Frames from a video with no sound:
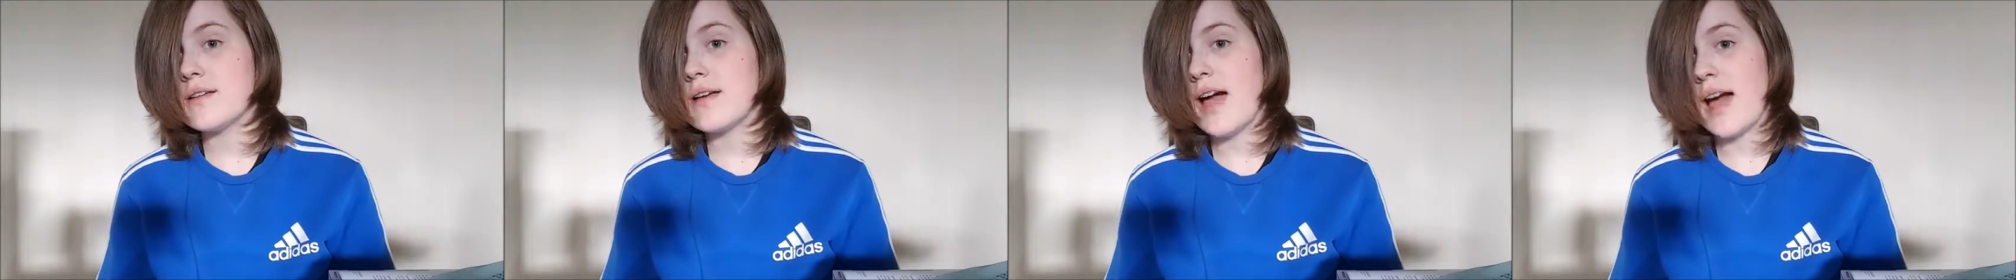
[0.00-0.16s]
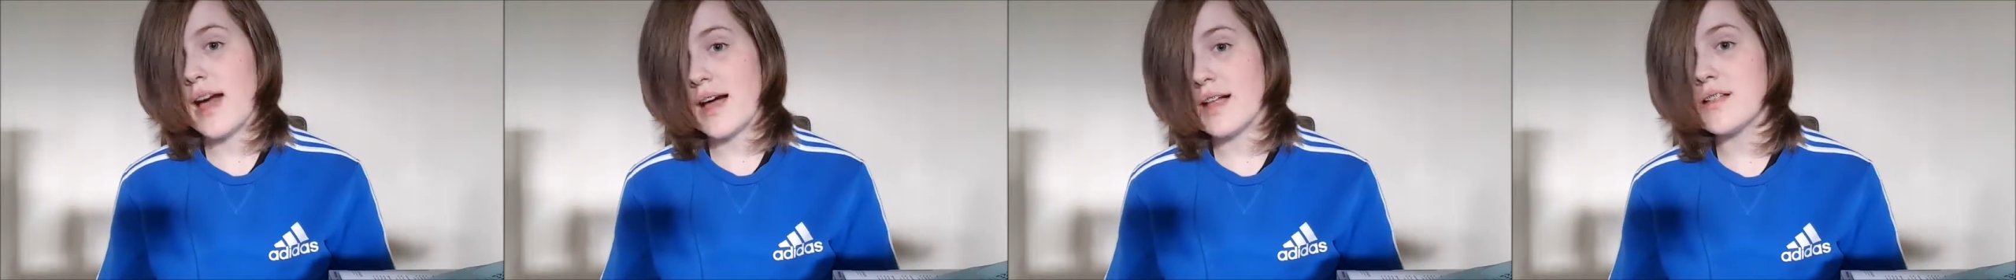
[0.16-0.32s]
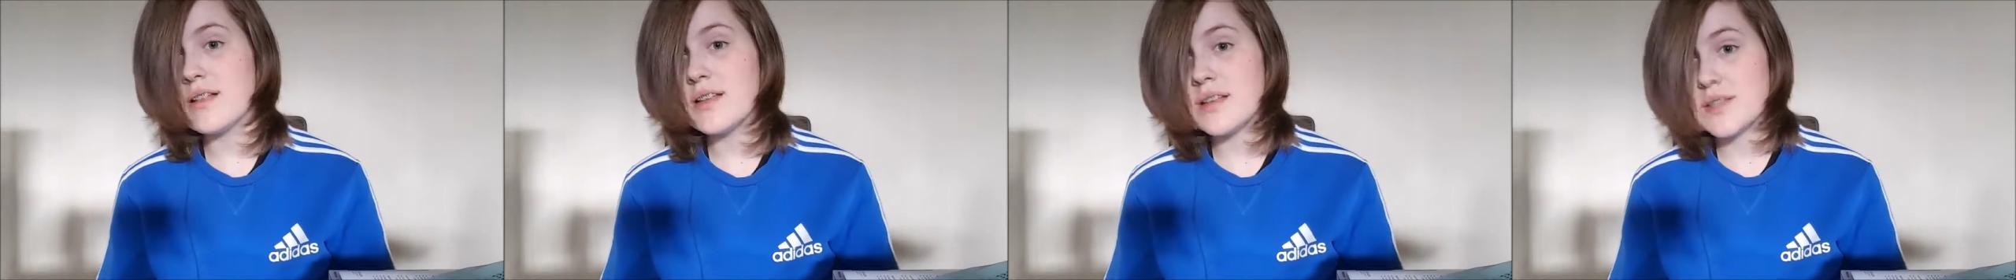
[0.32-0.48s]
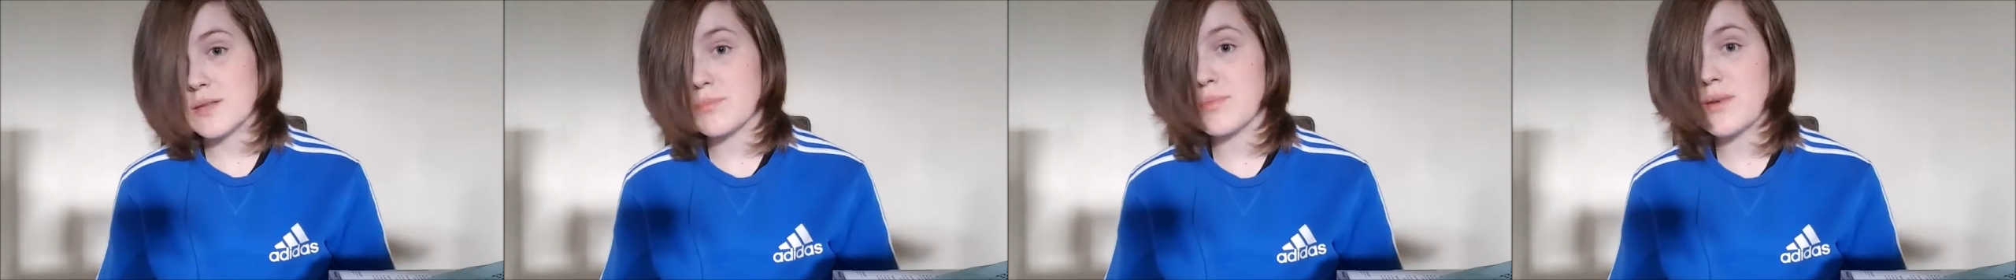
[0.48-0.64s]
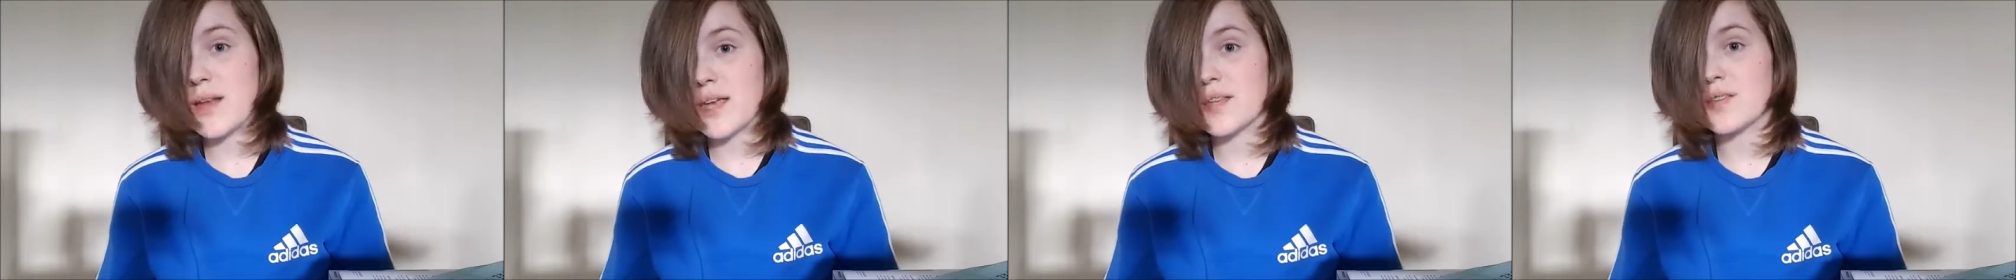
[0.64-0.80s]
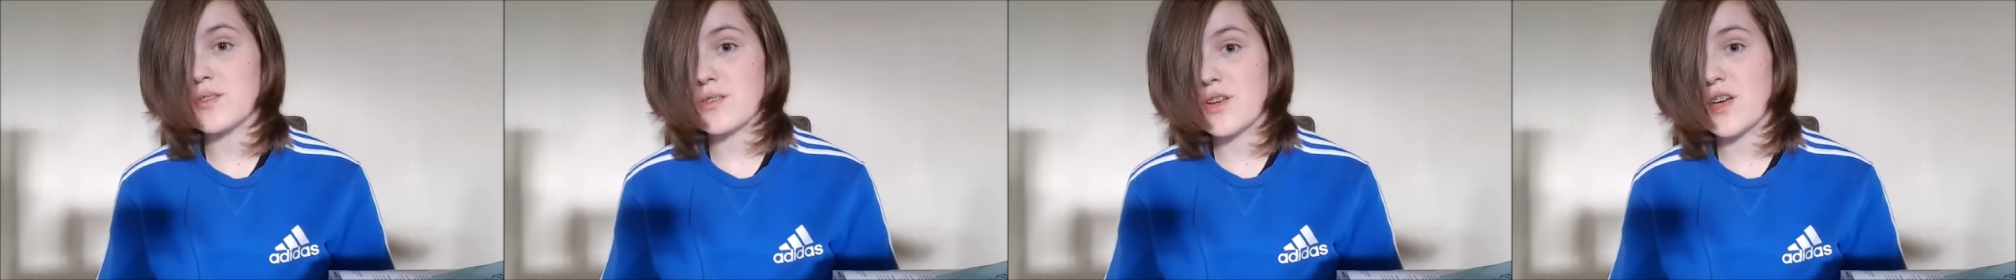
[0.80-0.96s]
Hell is a
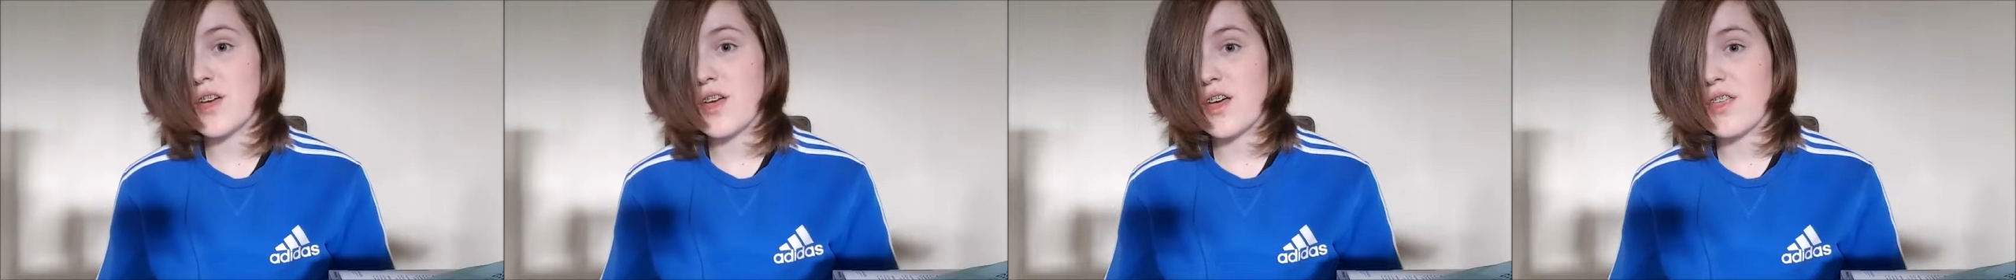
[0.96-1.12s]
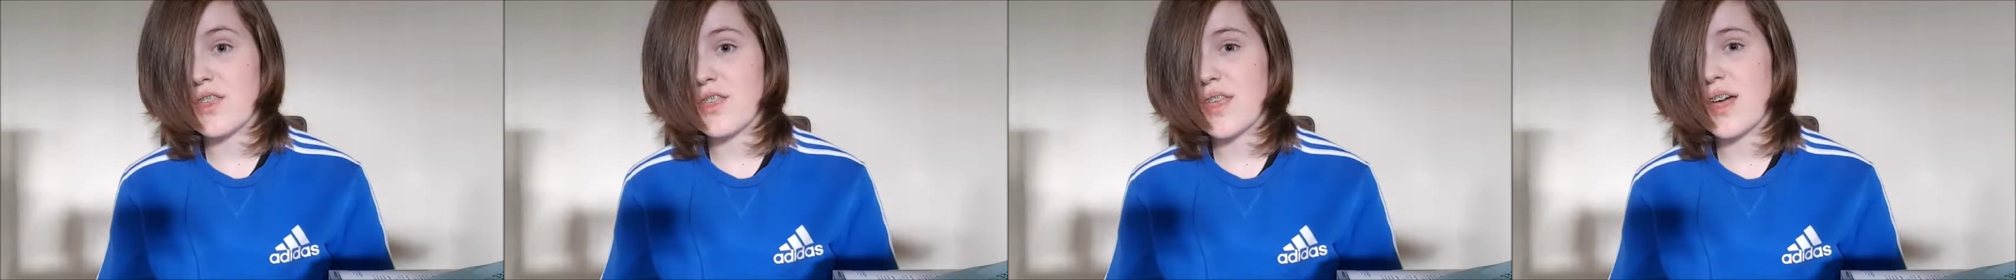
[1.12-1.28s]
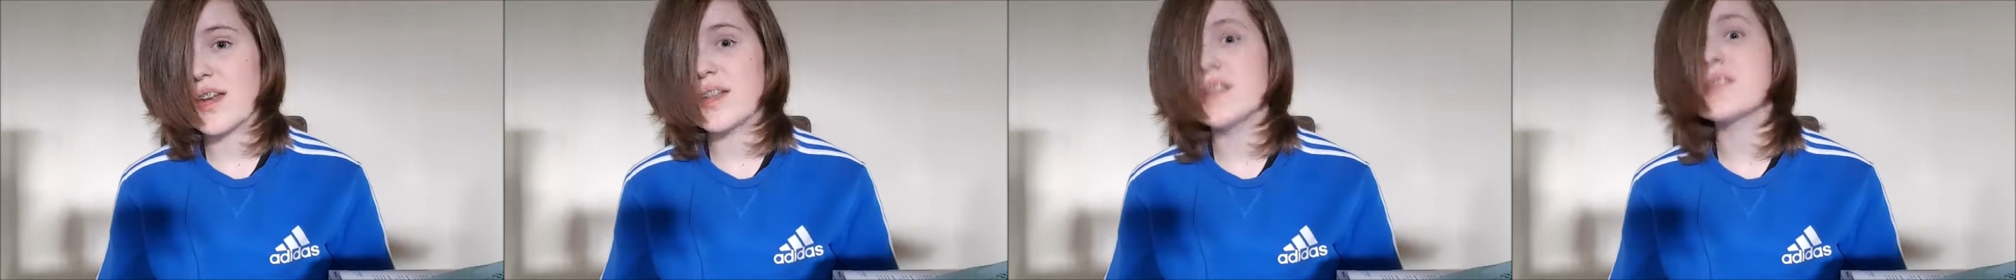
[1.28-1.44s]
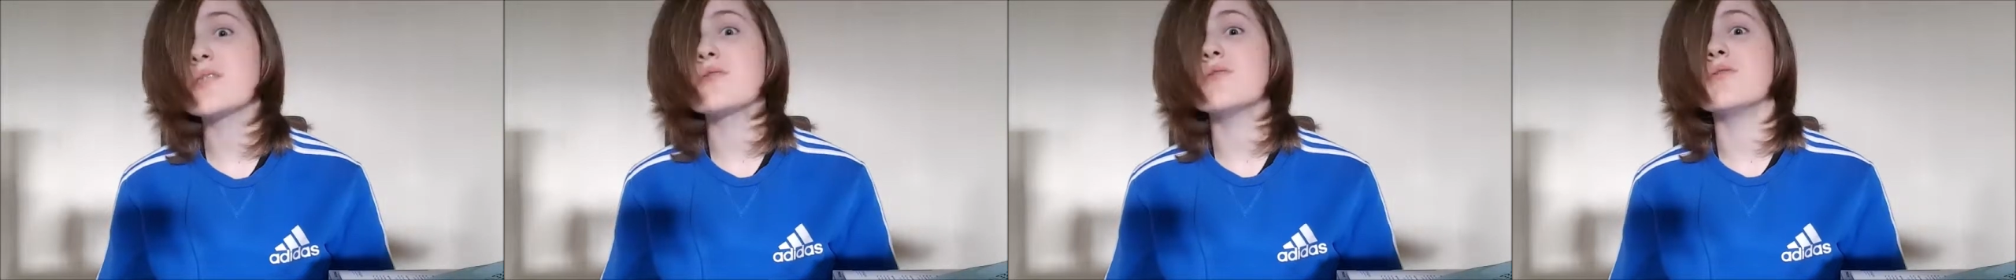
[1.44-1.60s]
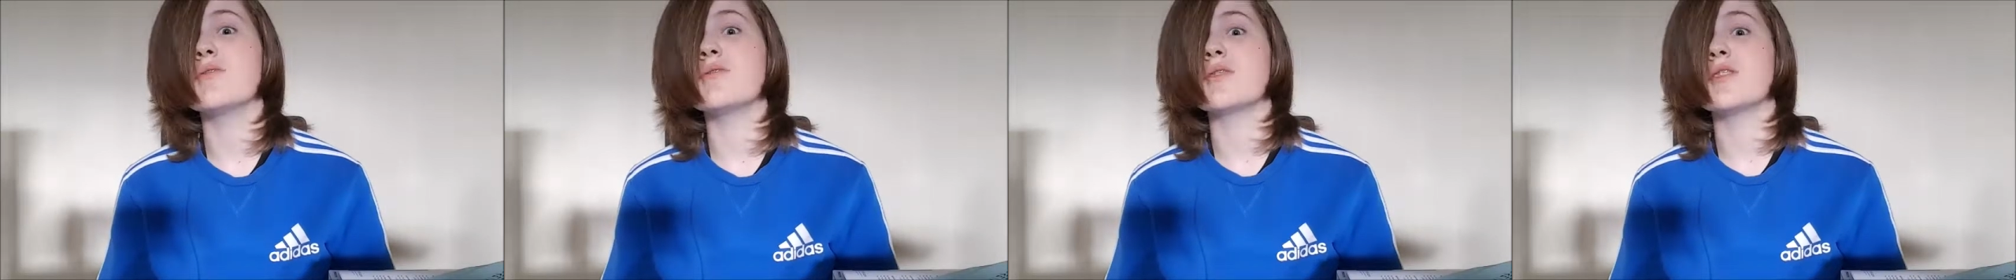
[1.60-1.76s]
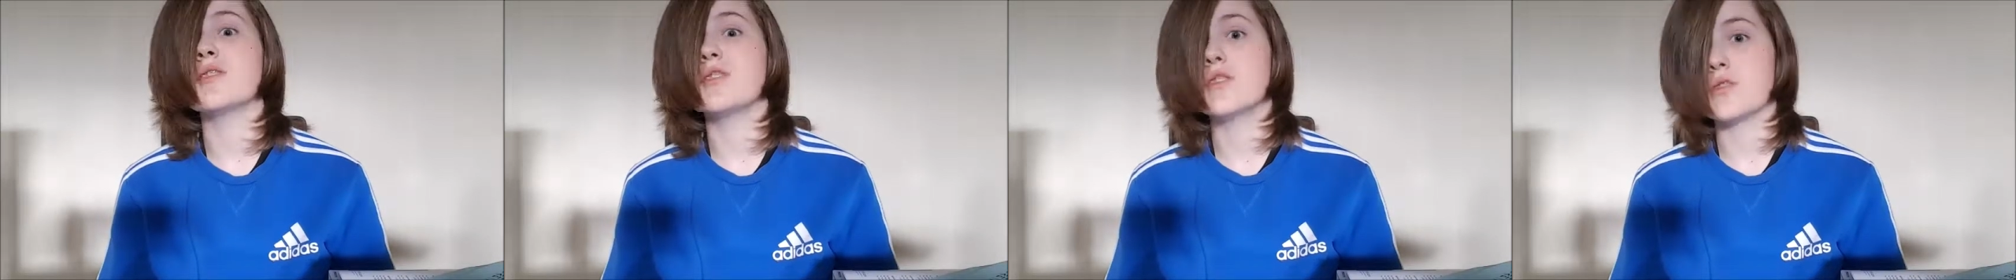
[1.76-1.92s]
place on earth and it's
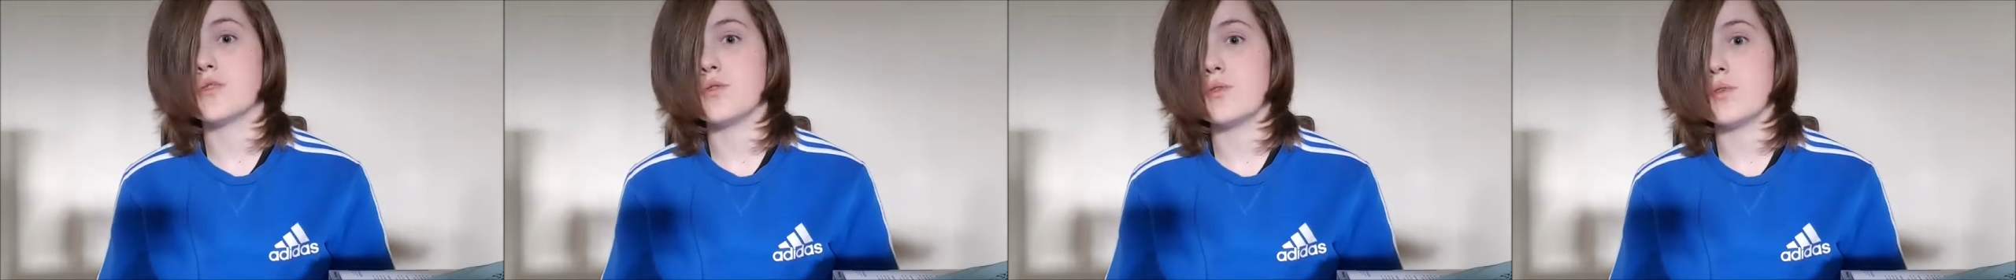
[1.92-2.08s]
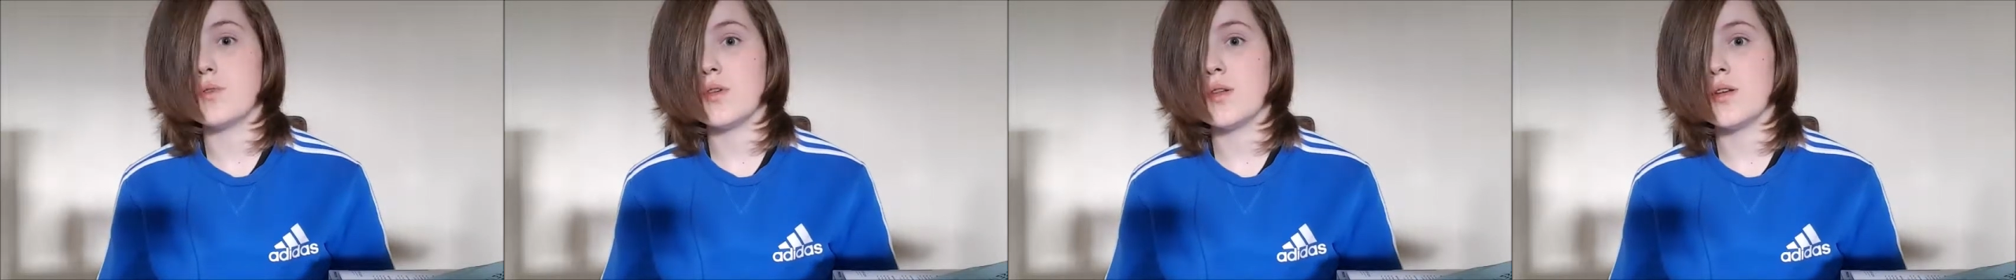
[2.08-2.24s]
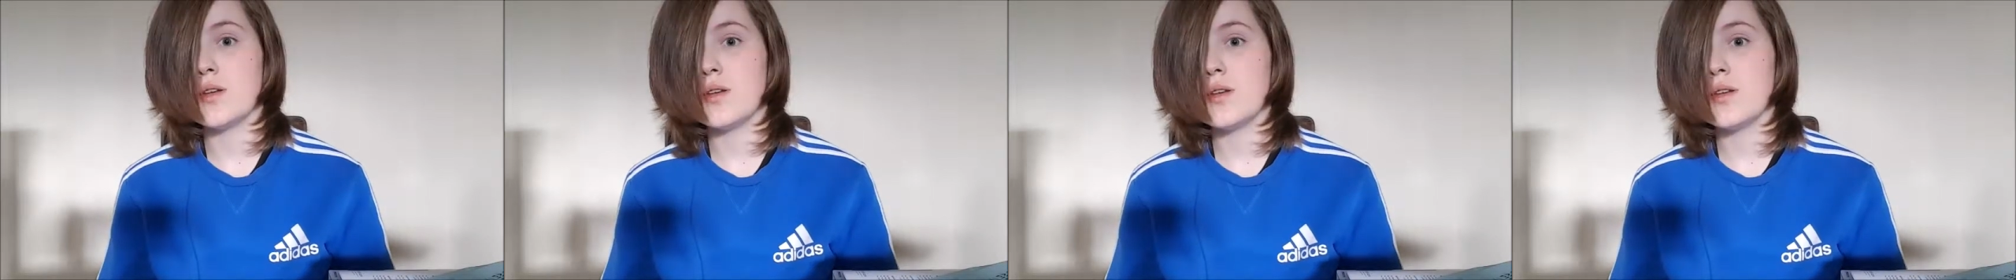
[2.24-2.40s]
called school.